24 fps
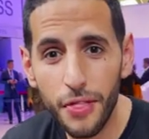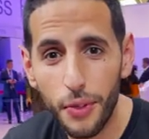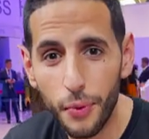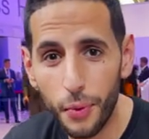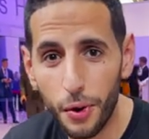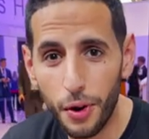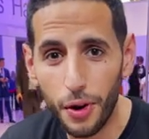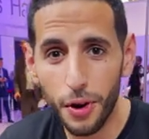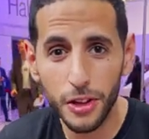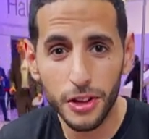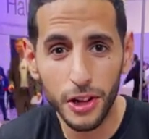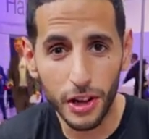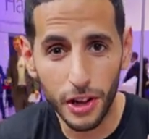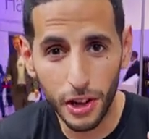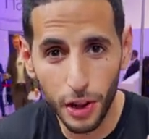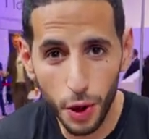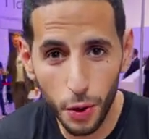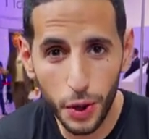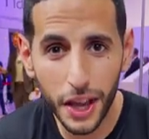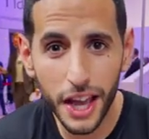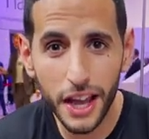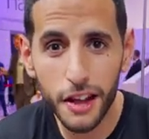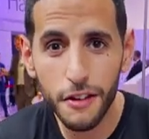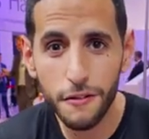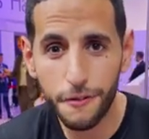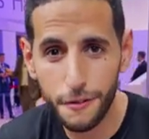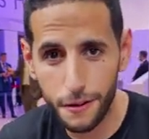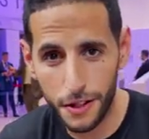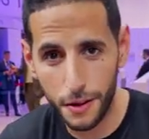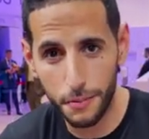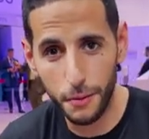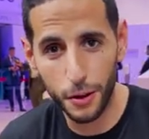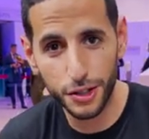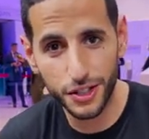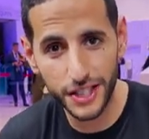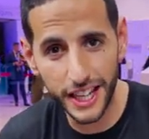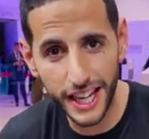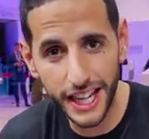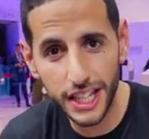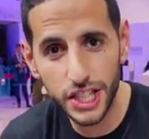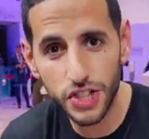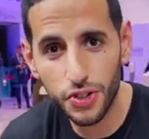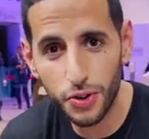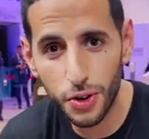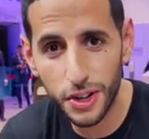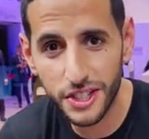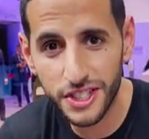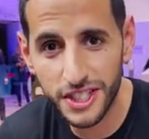the world looking for the most
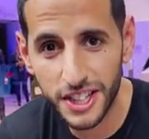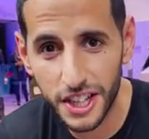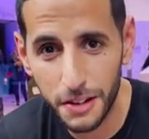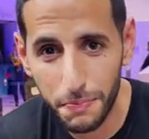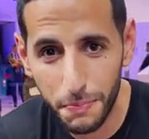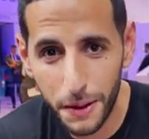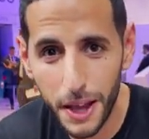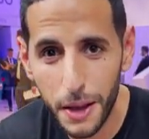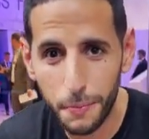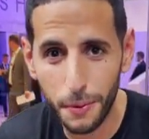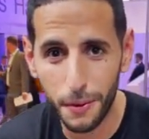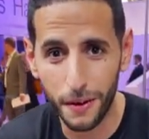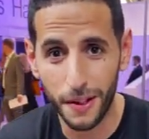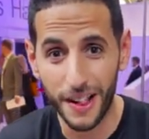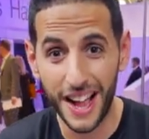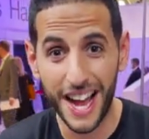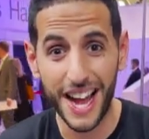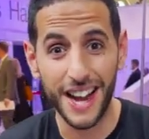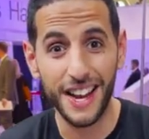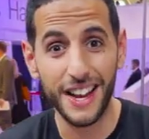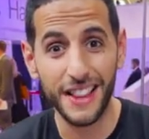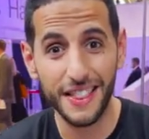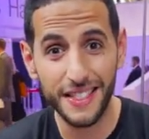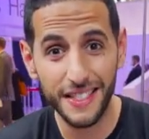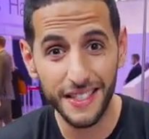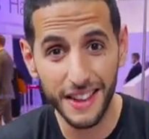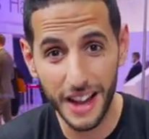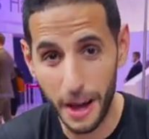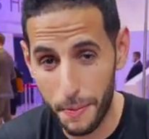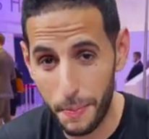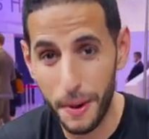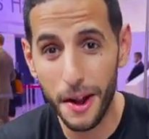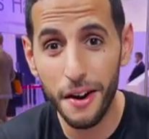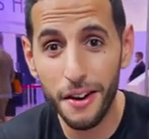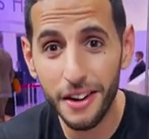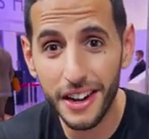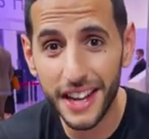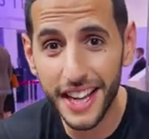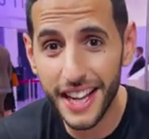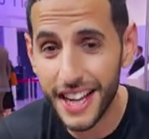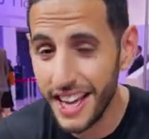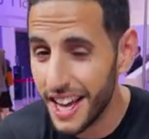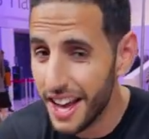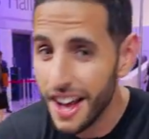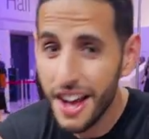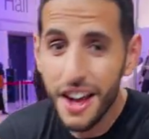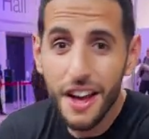interesting people and apparently